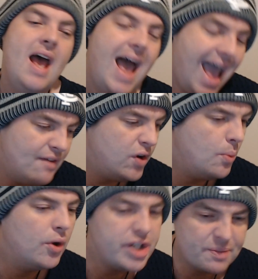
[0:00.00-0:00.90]

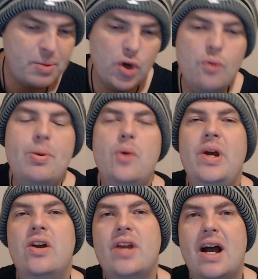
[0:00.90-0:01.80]
Everyone is
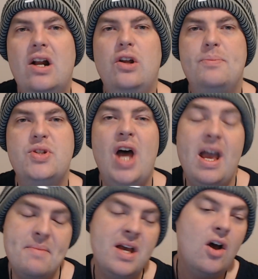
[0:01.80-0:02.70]
poo-pooing on our club's
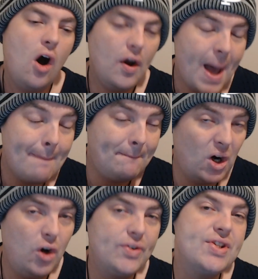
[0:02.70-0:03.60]
name, on our
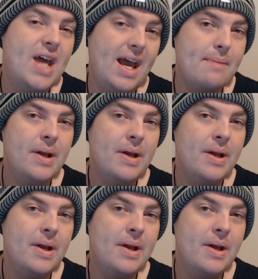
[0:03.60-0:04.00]
board's name.